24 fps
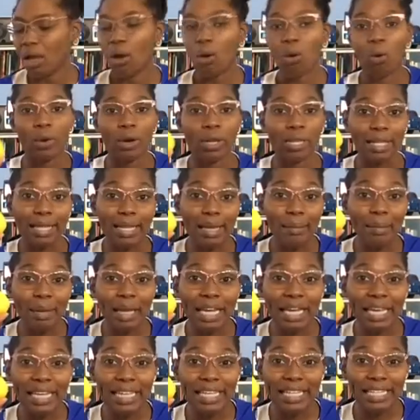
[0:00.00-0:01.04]
or
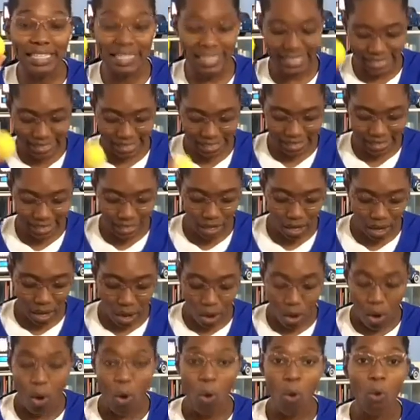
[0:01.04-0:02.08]
lemons,
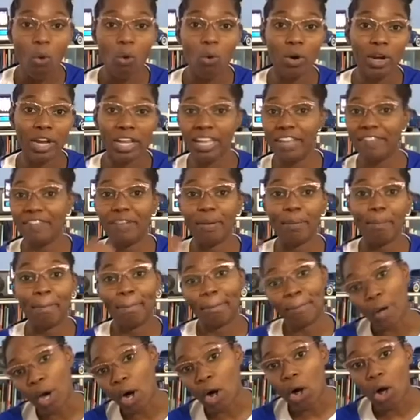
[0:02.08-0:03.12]
or even
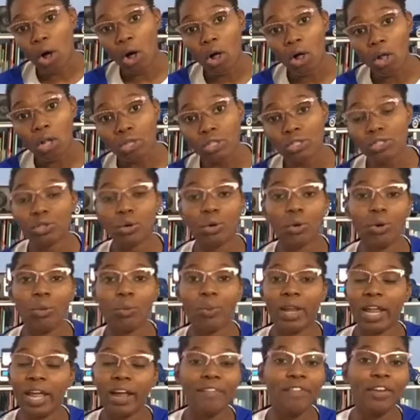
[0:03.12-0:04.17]
balls, or
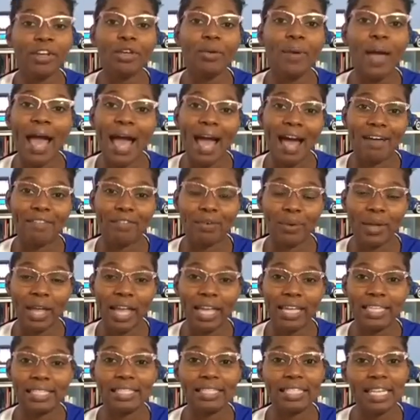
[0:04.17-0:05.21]
whatever you have, okay?
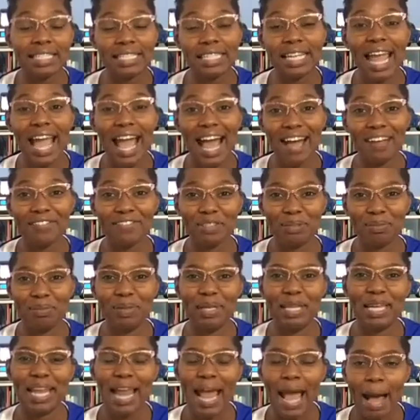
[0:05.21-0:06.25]
It doesn't have to be
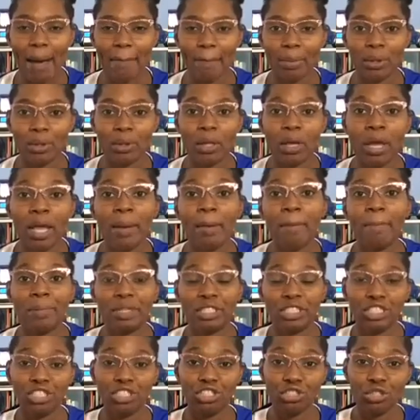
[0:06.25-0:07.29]
an apple, but
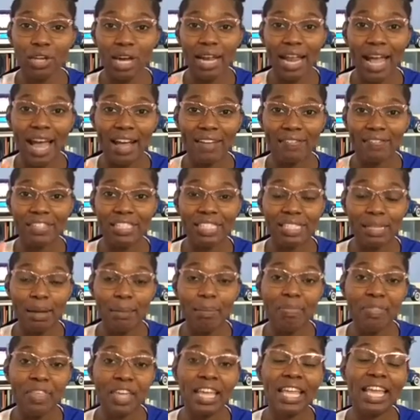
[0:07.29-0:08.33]
just try to have
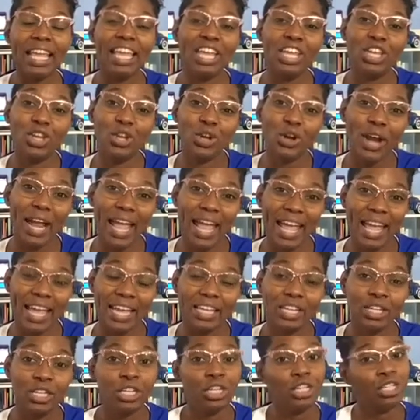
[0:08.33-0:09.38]
something in your
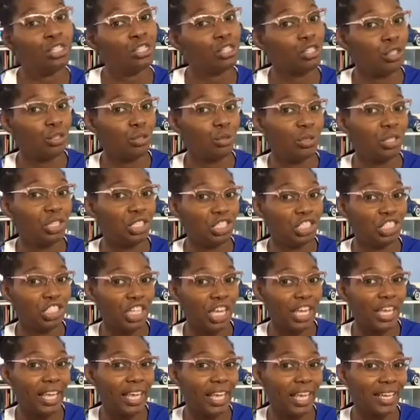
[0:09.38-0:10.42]
hand so you can
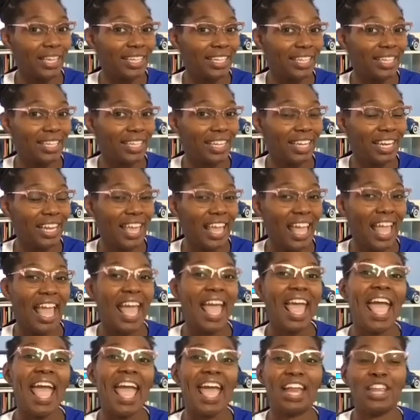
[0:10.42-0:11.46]
shake it
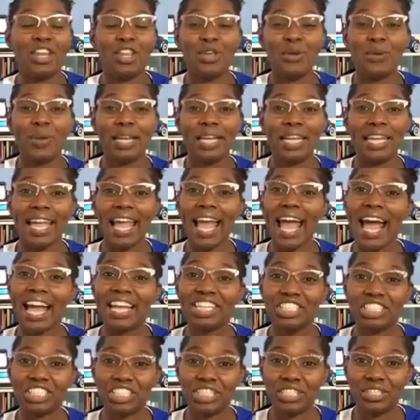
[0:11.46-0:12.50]
and you can
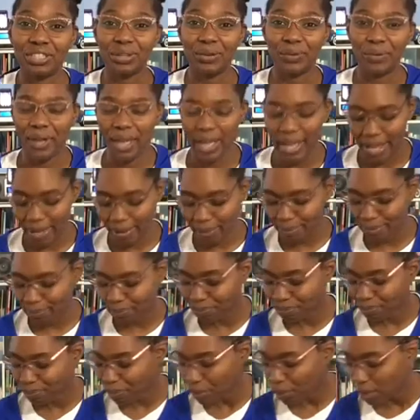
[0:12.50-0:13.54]
catch it, okay?
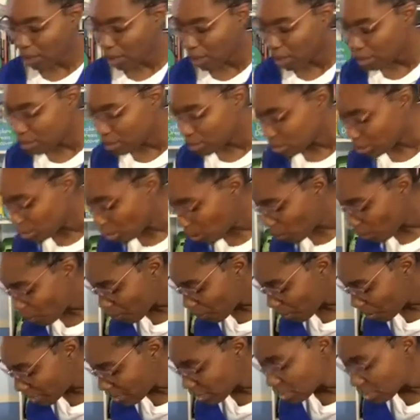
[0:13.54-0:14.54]
So this